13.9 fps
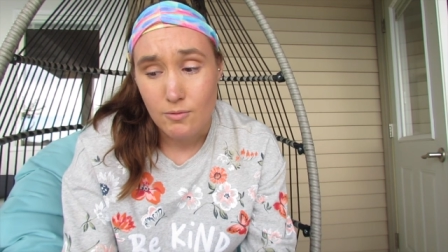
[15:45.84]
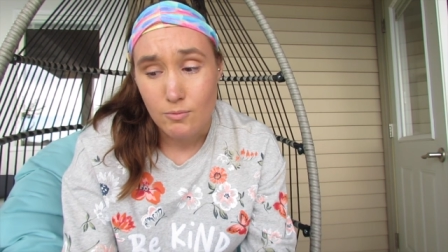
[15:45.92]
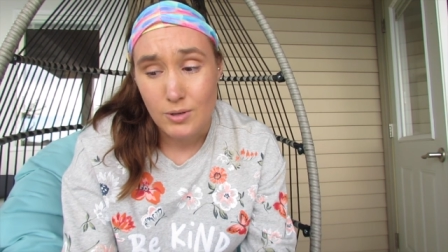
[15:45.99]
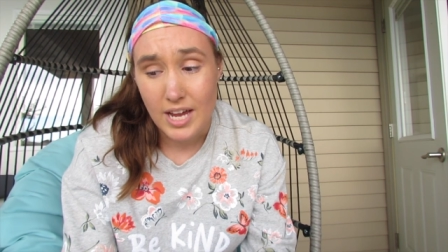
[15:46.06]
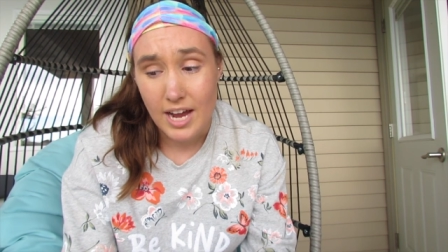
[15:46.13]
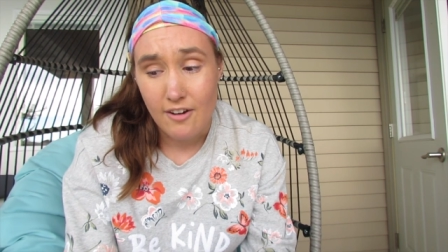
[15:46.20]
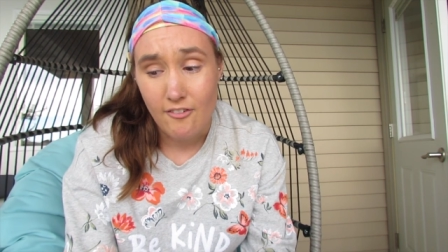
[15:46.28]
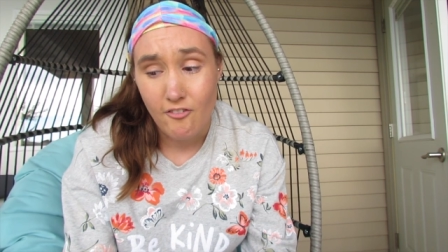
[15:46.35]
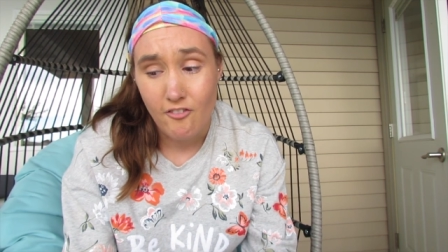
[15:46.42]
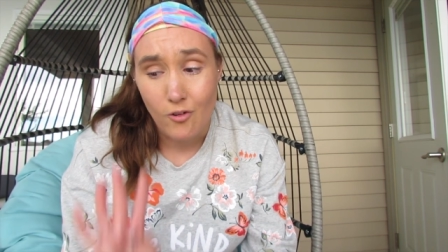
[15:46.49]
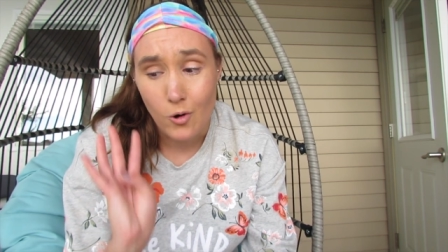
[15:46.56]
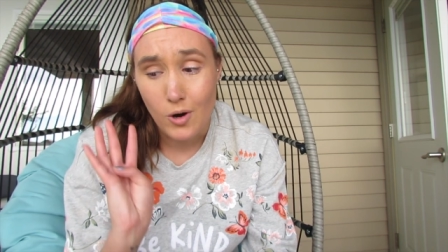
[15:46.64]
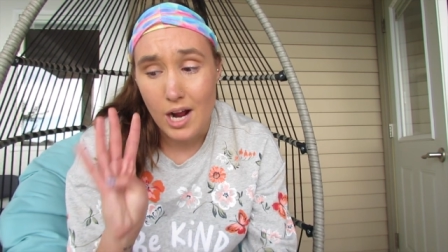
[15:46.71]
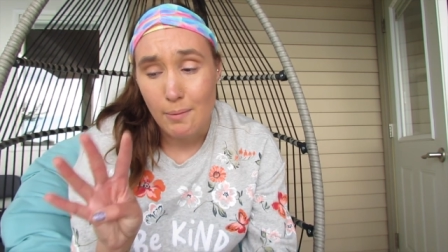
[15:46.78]
We have
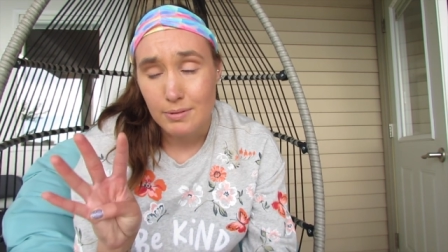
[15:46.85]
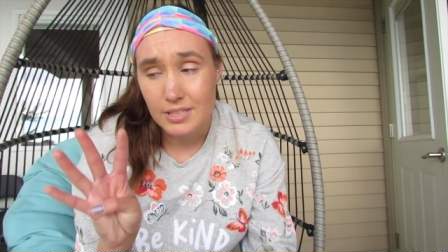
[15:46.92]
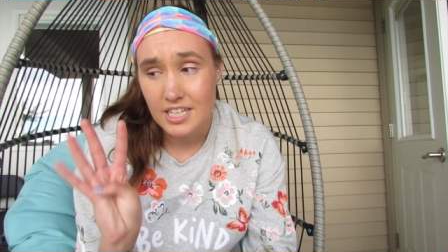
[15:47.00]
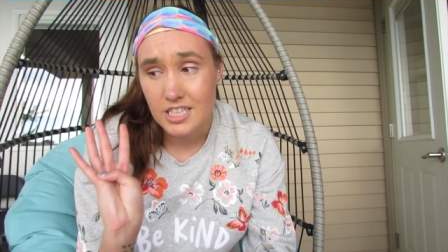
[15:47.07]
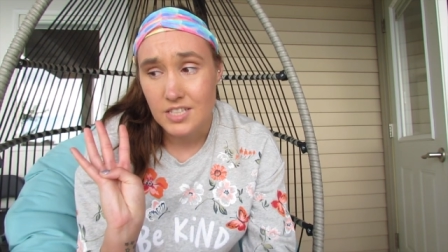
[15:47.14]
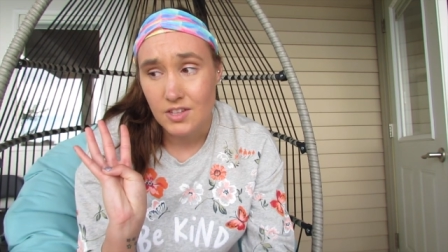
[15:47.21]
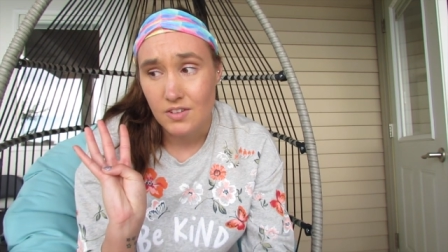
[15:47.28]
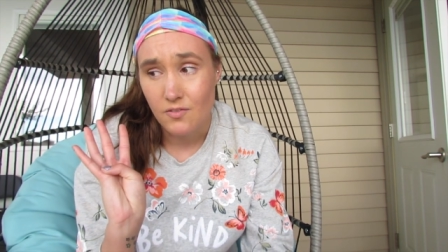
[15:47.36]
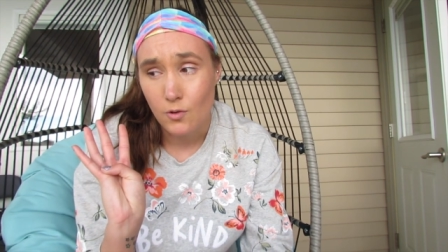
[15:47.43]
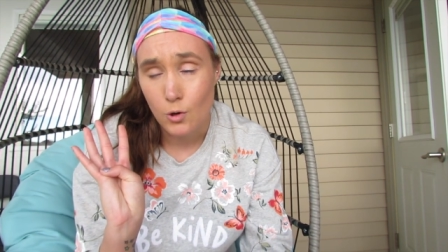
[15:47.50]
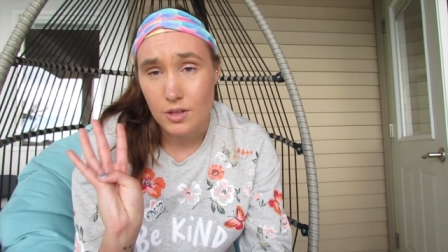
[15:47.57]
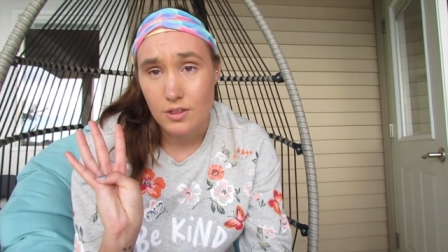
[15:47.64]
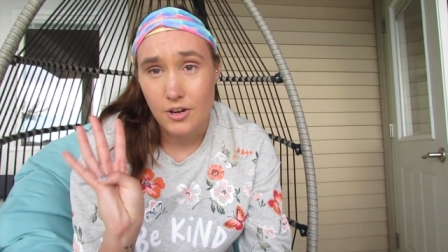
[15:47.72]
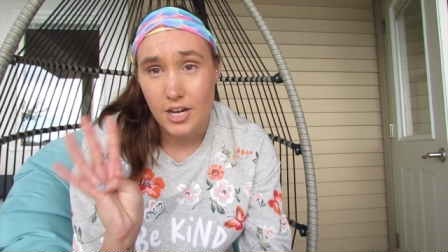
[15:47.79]
4 applicants for the
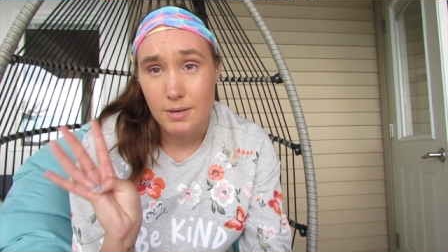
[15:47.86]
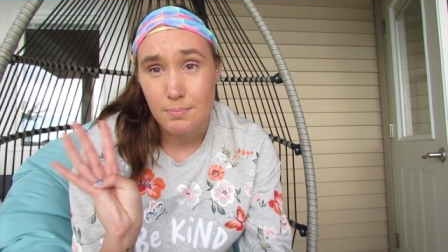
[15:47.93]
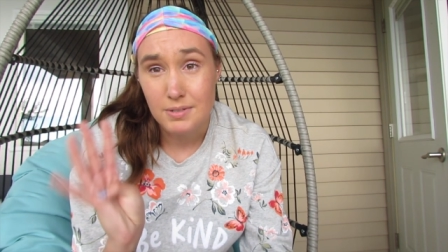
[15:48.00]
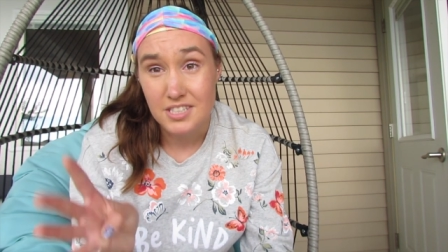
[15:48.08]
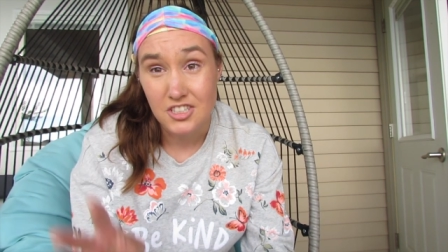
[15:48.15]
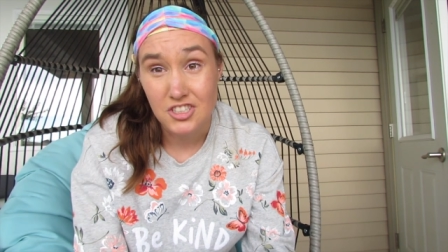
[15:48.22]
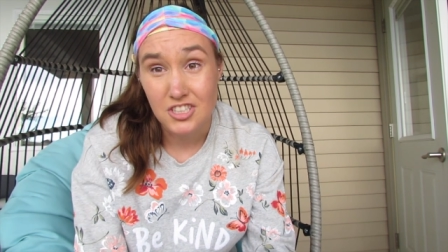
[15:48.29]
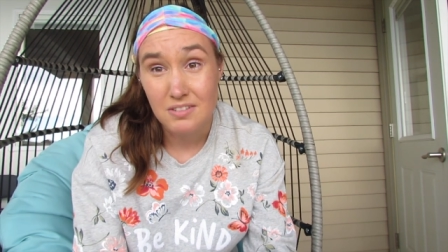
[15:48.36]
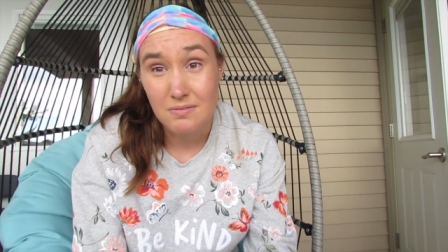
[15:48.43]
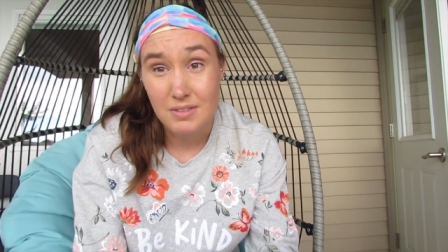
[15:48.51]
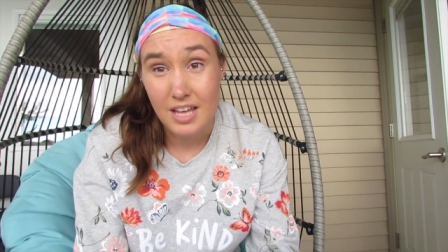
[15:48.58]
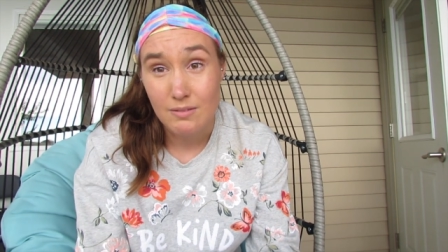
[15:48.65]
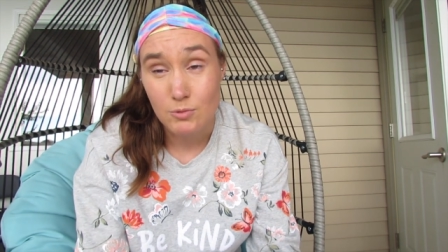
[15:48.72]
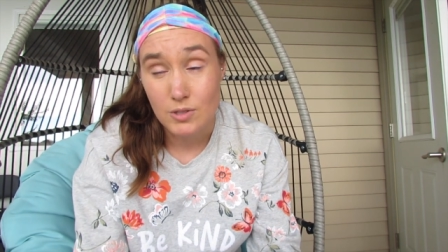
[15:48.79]
4th grade position
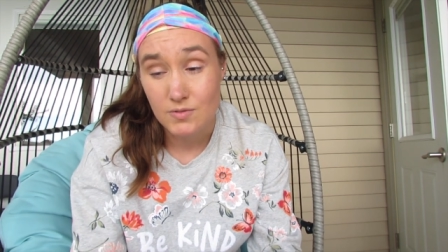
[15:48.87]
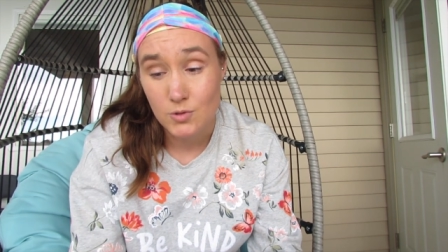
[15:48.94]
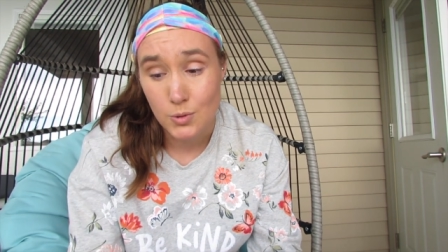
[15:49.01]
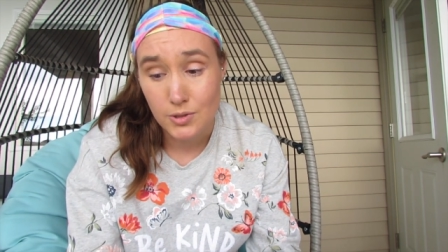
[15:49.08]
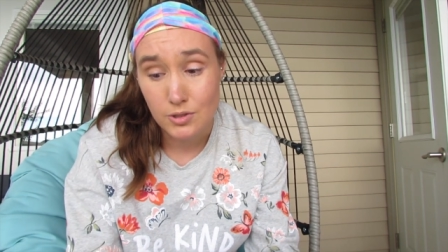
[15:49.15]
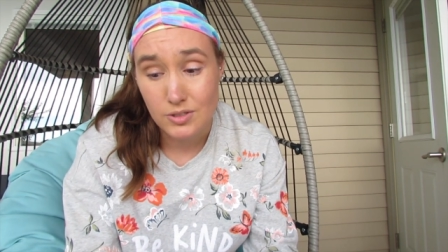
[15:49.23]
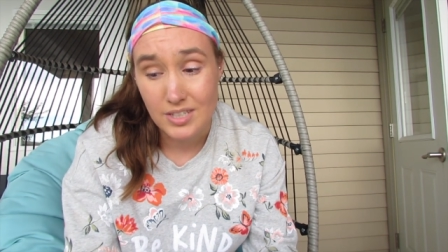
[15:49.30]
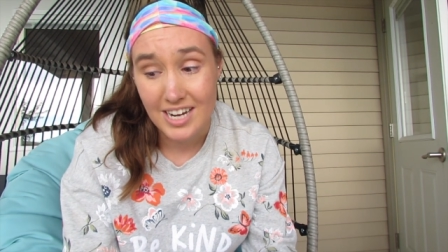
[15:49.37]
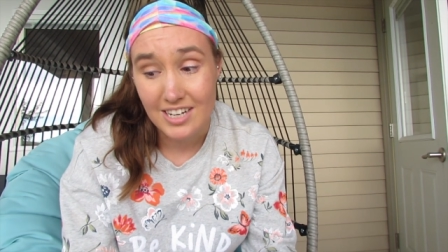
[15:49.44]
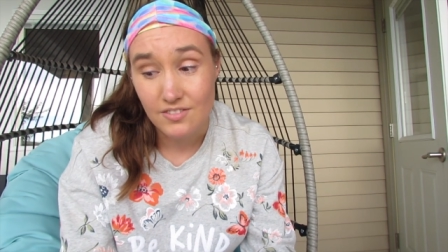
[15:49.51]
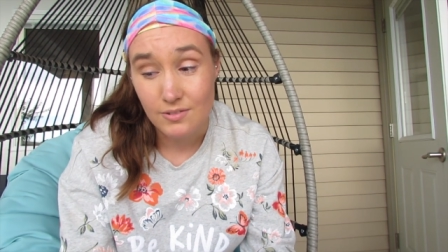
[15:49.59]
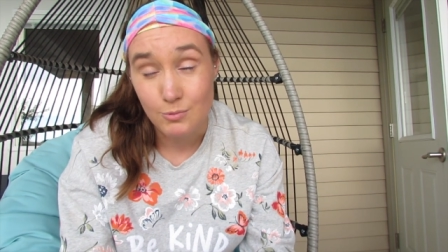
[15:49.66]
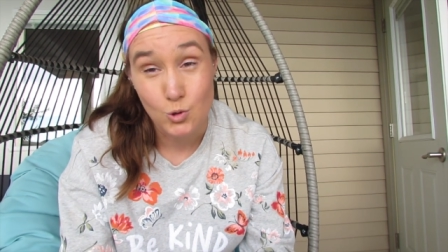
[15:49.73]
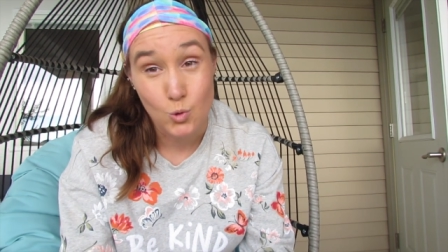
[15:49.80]
that we've dwindled down
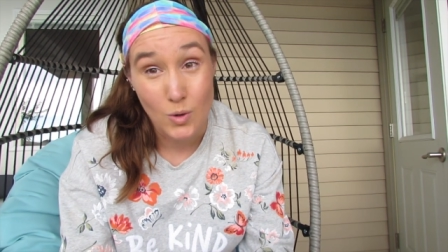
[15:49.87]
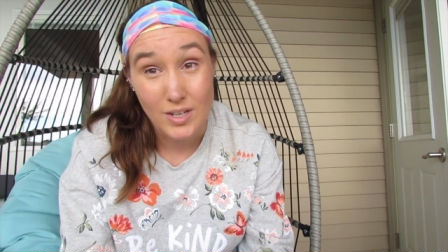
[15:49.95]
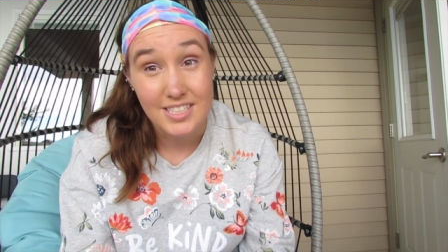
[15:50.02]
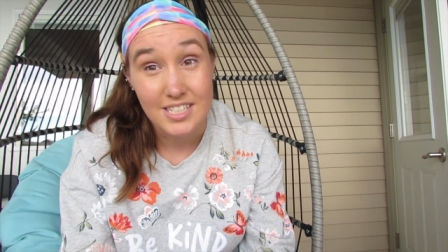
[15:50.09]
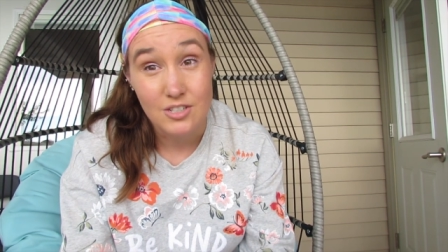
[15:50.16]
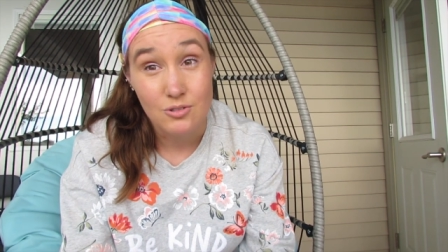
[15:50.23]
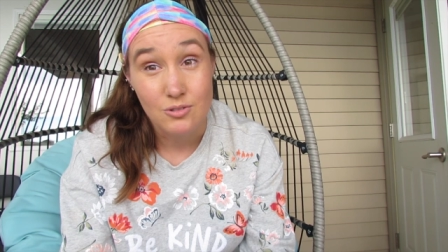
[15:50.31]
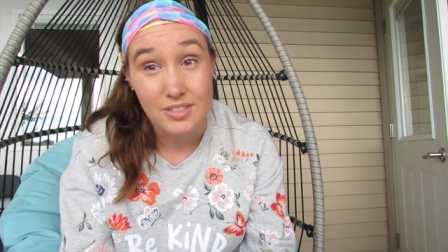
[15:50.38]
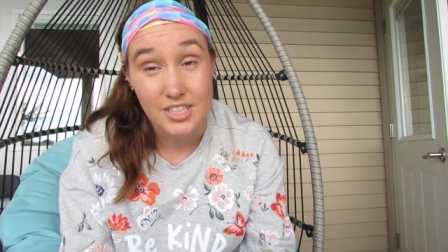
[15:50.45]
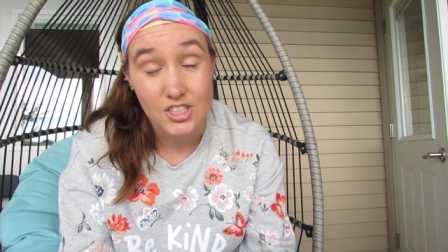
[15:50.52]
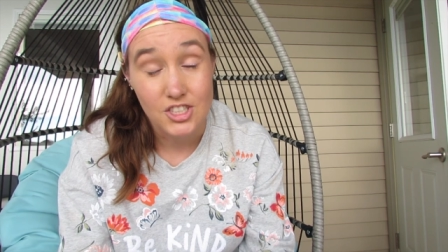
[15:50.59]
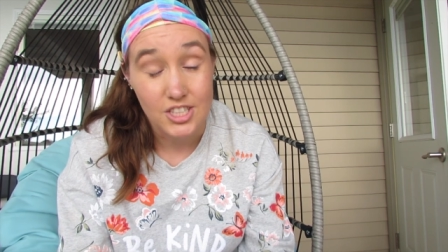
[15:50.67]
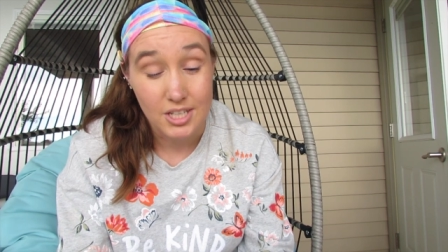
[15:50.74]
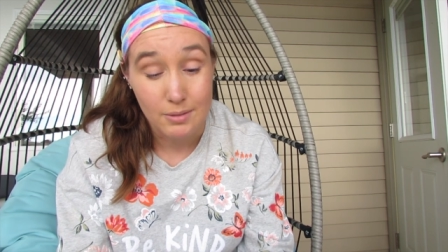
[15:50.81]
from 20 who
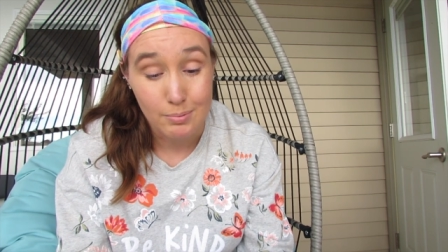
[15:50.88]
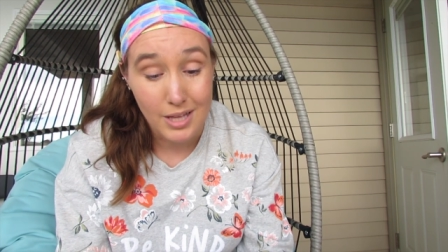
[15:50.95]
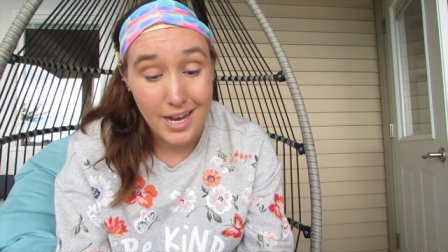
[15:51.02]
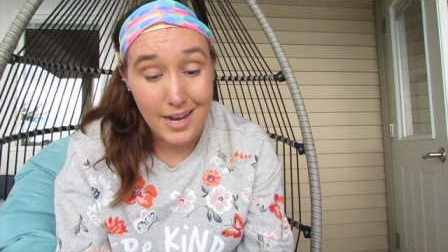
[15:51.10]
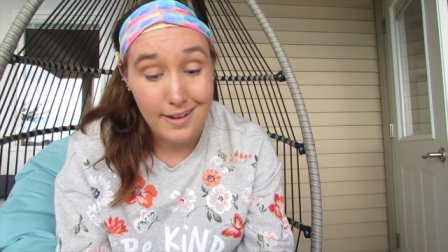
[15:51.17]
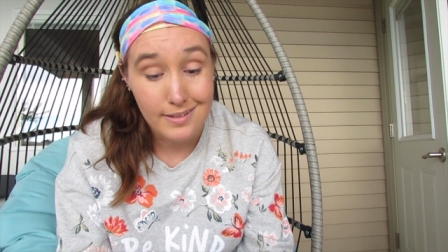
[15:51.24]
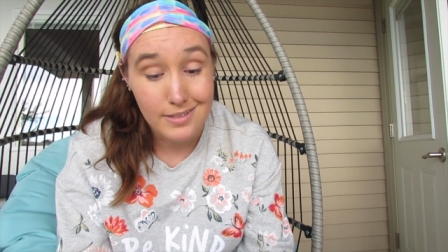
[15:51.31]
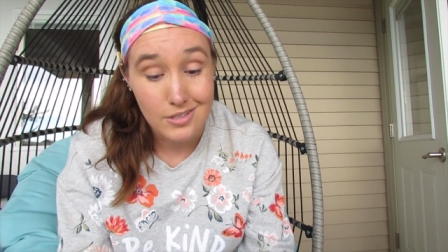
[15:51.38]
initially applied,